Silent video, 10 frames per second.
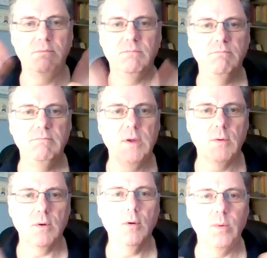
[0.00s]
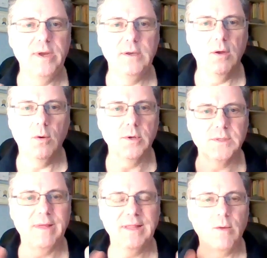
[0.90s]
mirror or window or
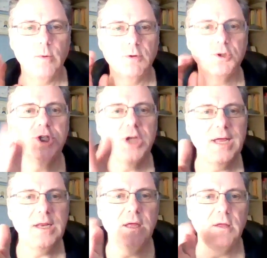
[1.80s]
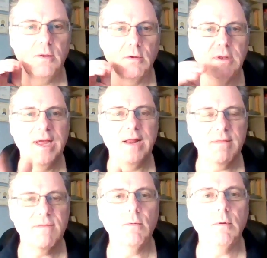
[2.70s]
something like that where you're shining your light
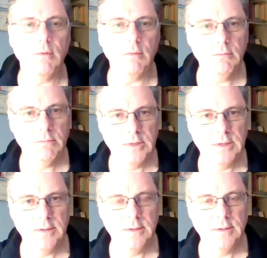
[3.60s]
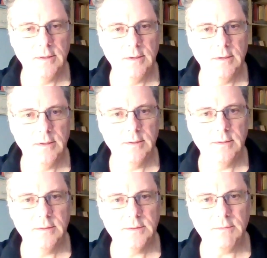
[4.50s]
through.
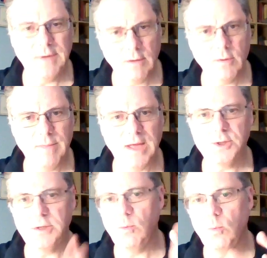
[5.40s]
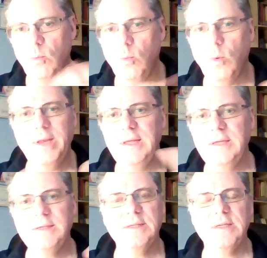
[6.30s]
So now imagine, what
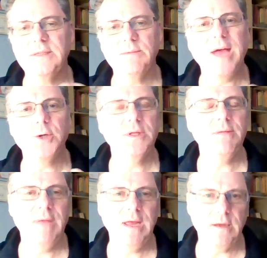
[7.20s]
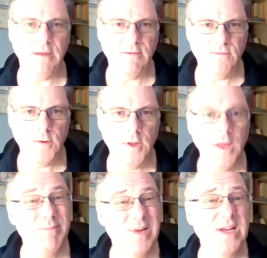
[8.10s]
is this actually made of?
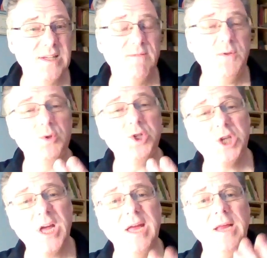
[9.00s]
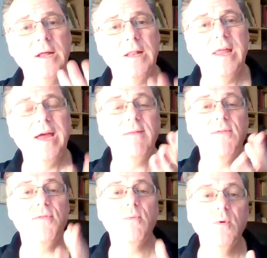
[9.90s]
Because if you shine a light
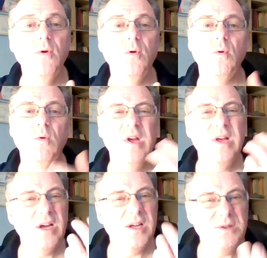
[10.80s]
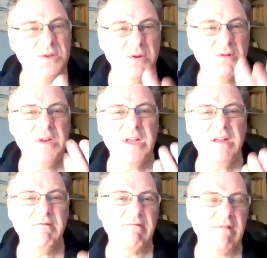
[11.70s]
through a dirty,
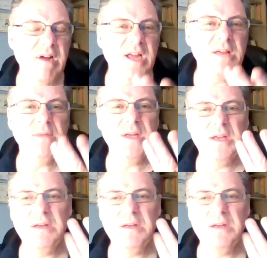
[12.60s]
grimy,